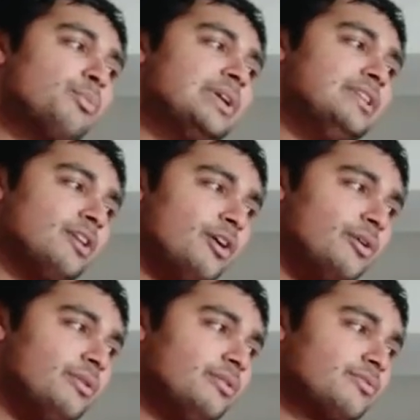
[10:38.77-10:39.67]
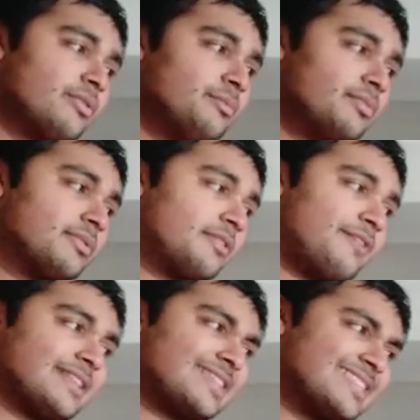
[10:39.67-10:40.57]
we know from the
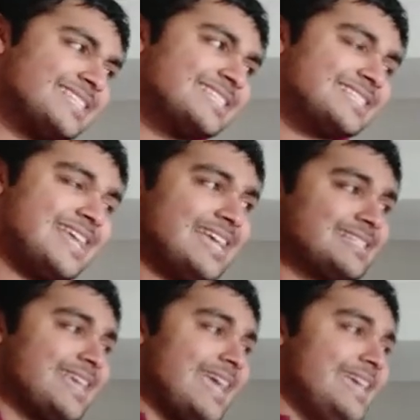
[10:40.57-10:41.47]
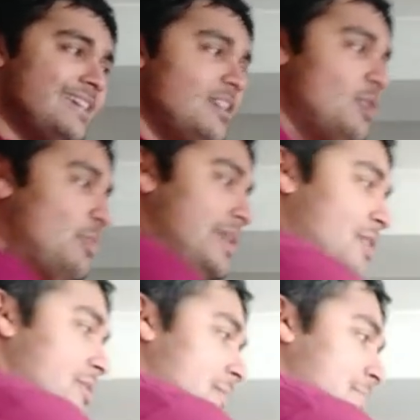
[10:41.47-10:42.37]
fact that this is an sk, we know
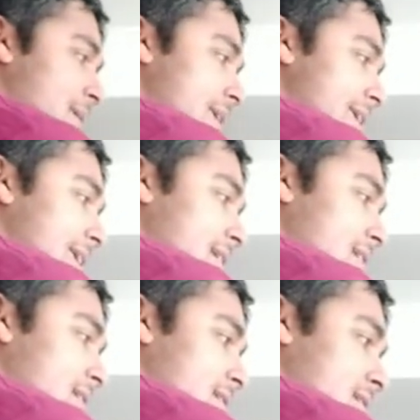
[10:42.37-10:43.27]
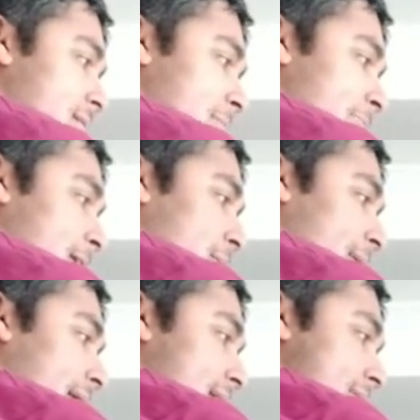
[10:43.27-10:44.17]
that p
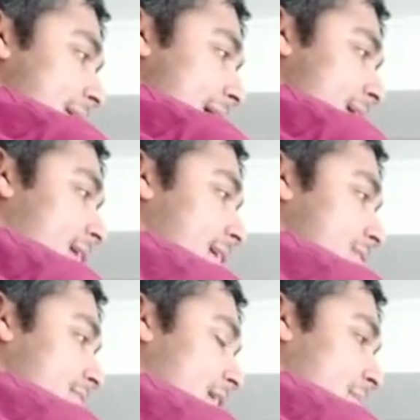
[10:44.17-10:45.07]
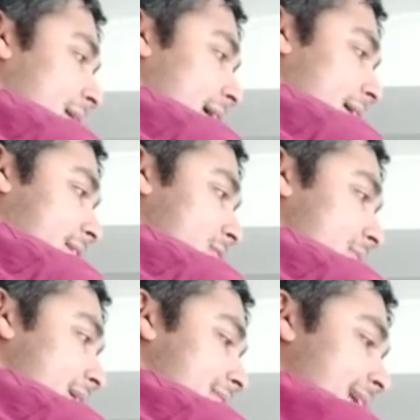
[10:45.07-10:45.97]
plus ai divided by ai
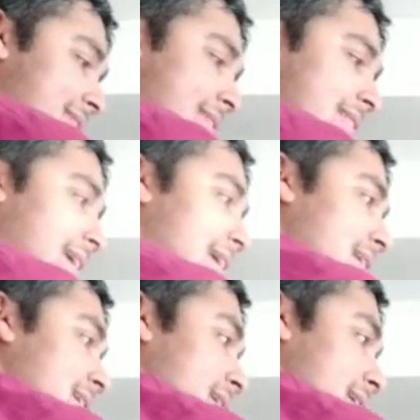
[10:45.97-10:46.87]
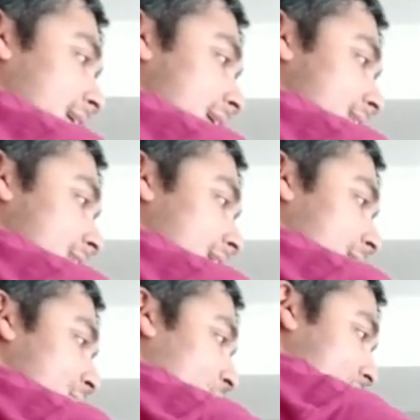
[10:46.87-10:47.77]
squared, that thing there is a
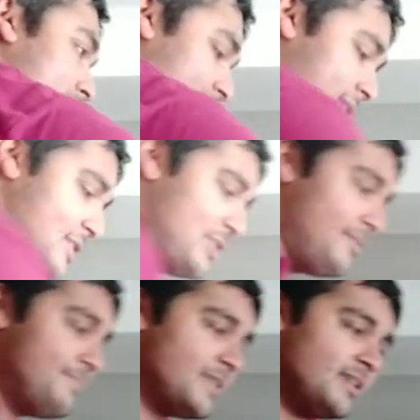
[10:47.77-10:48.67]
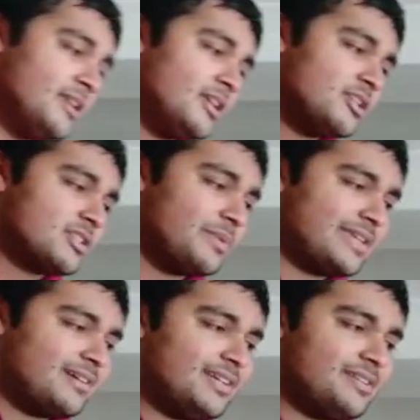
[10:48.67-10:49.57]
positive integer. So we
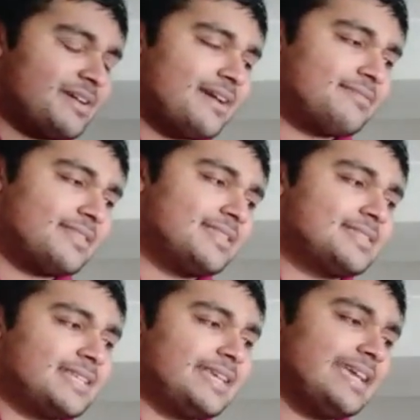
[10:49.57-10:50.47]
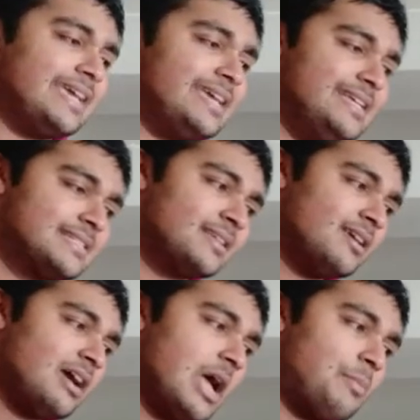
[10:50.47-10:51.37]
kind of have that this thing here is
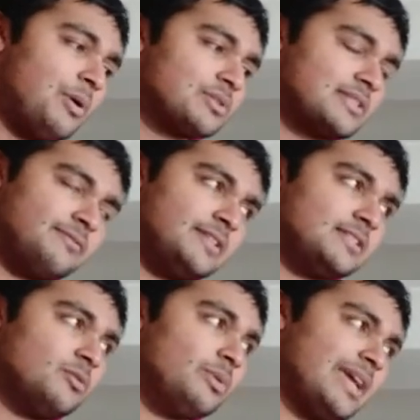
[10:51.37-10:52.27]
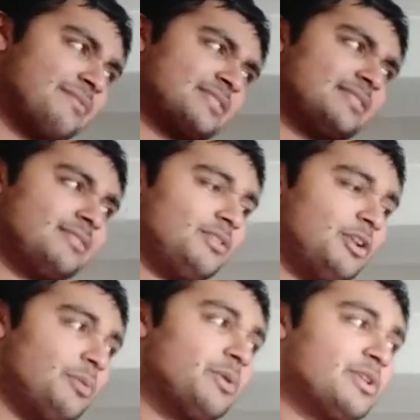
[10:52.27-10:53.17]
a positive integer, or we have, you
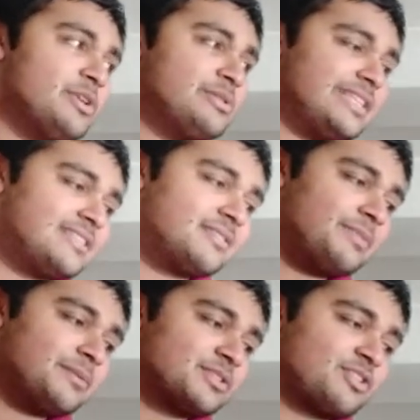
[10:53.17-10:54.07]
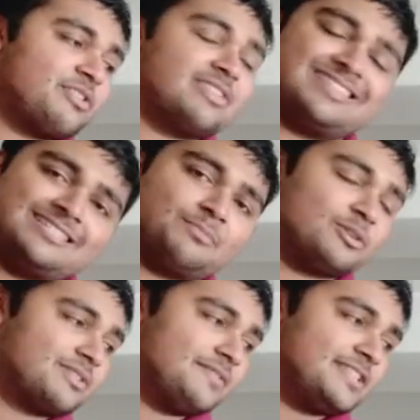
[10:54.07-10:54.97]
know, we want to use this to be able to show that this is a
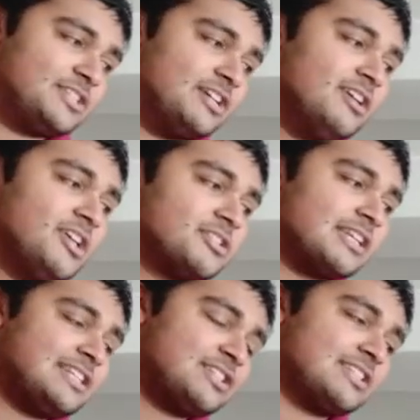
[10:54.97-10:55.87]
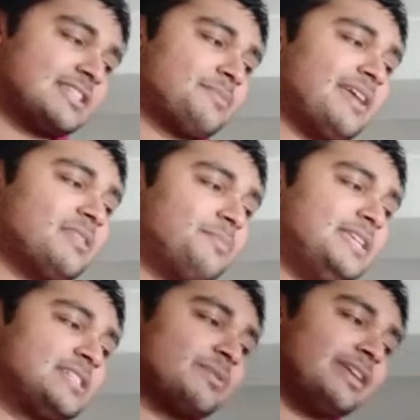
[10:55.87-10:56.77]
positive integer. So let's just expand the
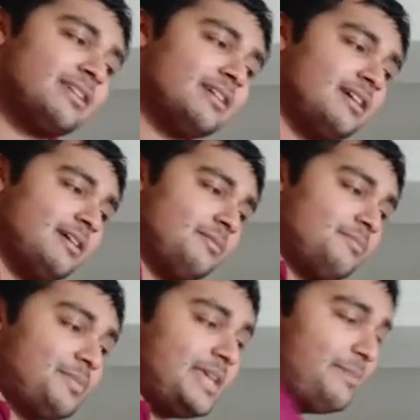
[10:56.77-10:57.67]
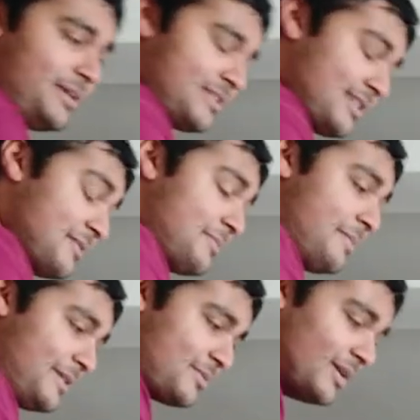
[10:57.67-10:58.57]
p squared, times p
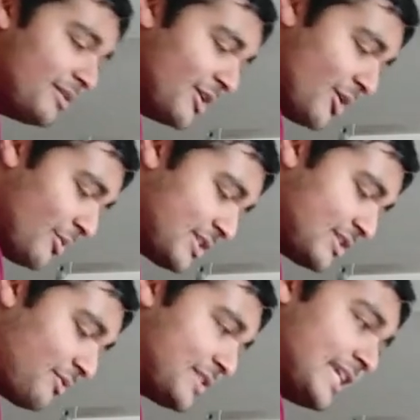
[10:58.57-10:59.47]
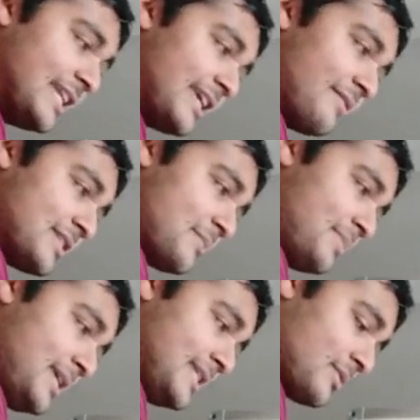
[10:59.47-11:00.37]
plus 1, which is obviously going to give us a
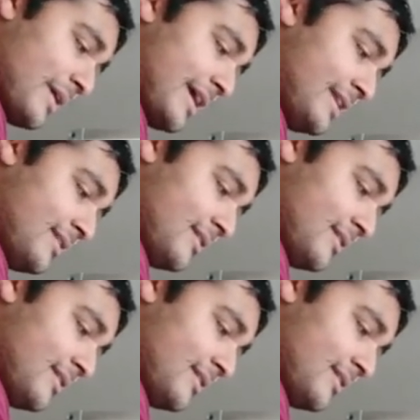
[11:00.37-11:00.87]
p squared